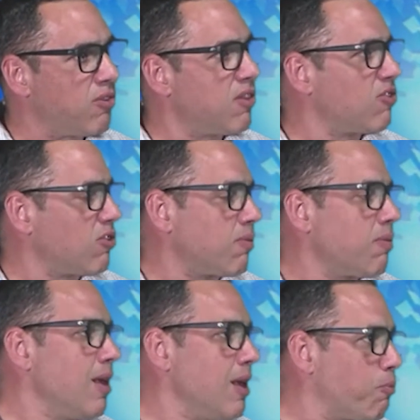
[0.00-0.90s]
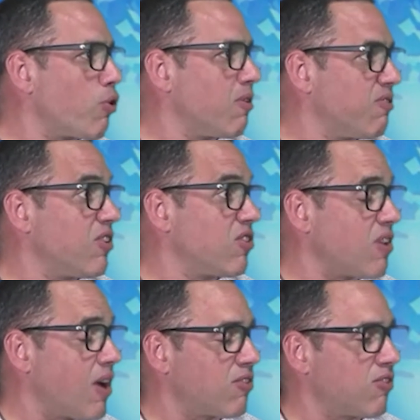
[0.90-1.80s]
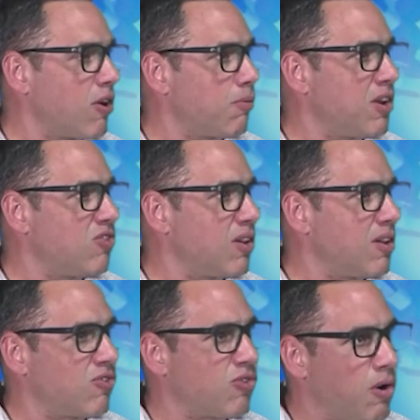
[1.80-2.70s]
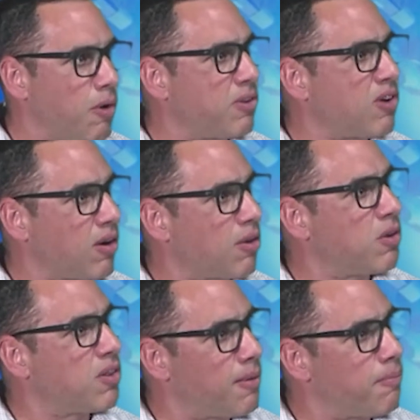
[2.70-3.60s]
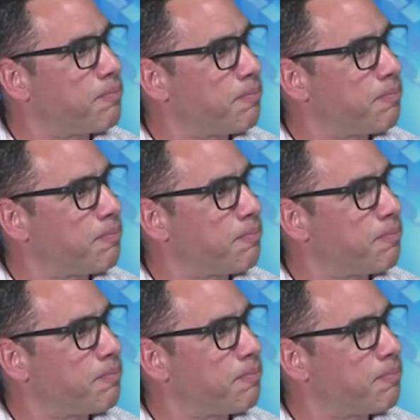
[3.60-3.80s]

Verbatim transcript: These are important fish stocks in our region, and so I'll be talking with them.